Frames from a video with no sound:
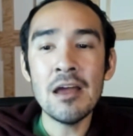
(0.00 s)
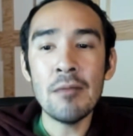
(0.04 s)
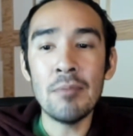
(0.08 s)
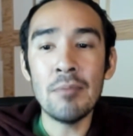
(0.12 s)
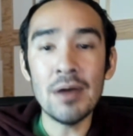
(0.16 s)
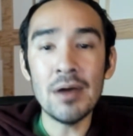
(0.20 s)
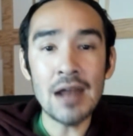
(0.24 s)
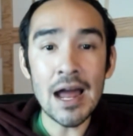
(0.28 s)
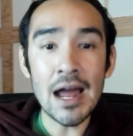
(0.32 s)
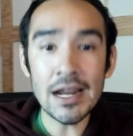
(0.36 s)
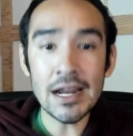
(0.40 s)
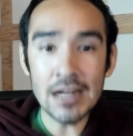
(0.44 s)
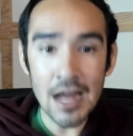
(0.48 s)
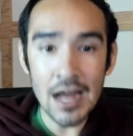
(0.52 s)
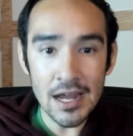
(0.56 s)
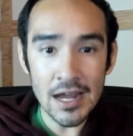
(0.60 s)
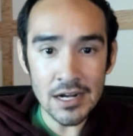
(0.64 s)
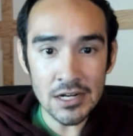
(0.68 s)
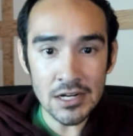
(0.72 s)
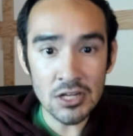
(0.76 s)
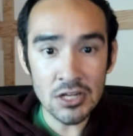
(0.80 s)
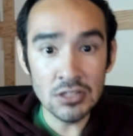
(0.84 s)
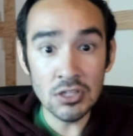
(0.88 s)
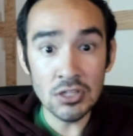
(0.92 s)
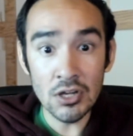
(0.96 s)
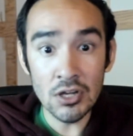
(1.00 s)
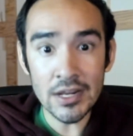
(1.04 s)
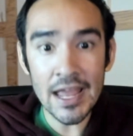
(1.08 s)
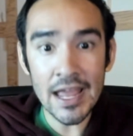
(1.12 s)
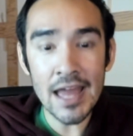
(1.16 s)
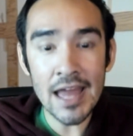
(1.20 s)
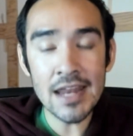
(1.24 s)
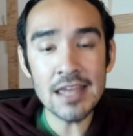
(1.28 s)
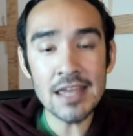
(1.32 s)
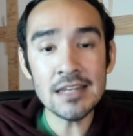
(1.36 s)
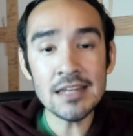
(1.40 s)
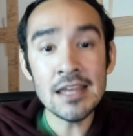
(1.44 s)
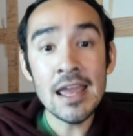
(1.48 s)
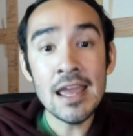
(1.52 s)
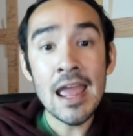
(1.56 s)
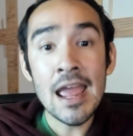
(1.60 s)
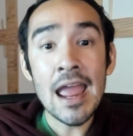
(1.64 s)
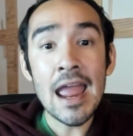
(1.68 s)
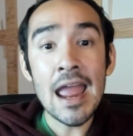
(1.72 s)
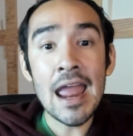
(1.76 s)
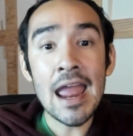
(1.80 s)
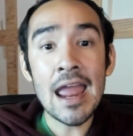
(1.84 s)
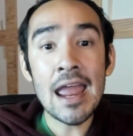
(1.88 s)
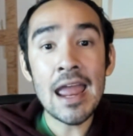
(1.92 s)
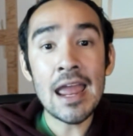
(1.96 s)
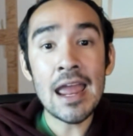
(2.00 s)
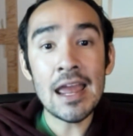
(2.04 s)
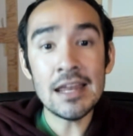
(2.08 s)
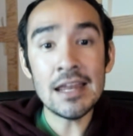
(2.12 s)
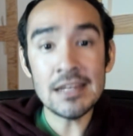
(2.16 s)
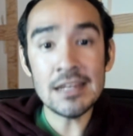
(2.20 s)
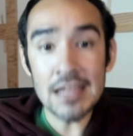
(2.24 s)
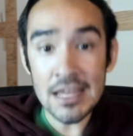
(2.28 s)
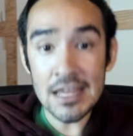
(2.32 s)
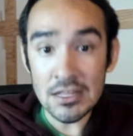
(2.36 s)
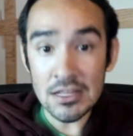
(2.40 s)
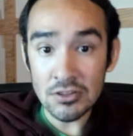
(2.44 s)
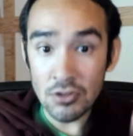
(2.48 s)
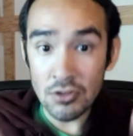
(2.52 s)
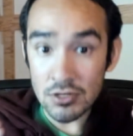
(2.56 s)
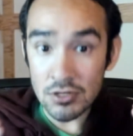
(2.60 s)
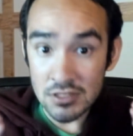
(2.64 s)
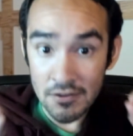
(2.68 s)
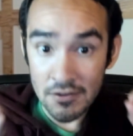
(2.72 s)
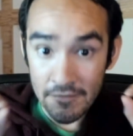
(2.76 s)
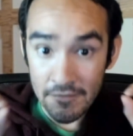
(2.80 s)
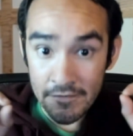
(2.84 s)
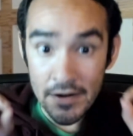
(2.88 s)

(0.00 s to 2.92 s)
But I got a good look at it, and it looks